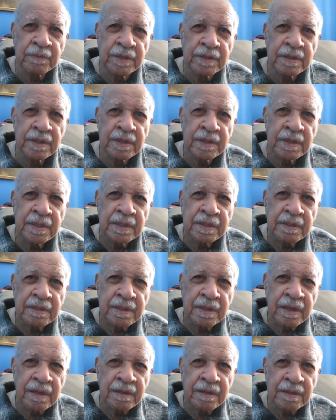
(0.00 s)

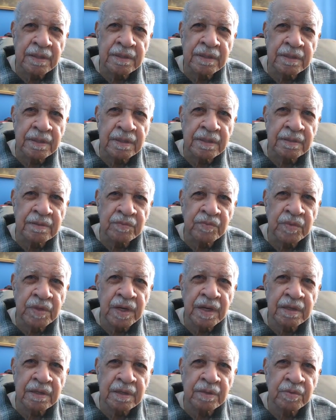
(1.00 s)
And when
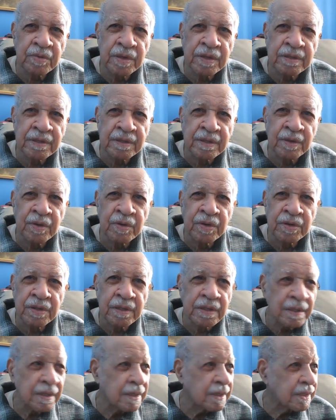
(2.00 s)
I get ready to go,
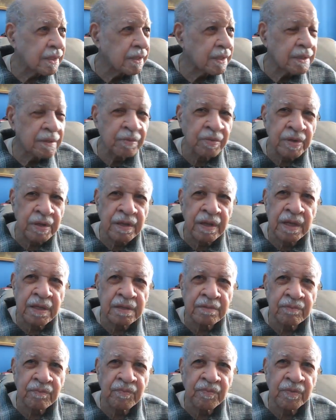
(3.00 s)
he would
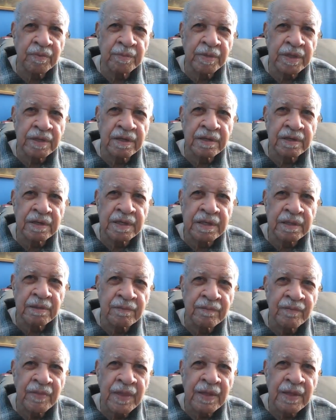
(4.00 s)
hate for me to leave.